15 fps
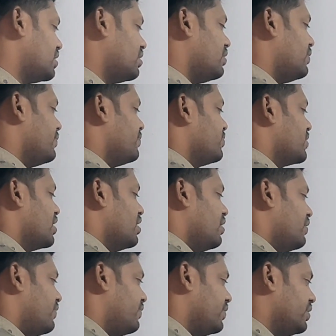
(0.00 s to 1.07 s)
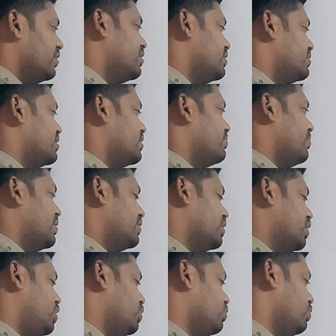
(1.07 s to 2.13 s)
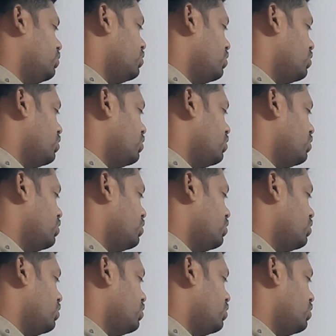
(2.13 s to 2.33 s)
the, in this method too,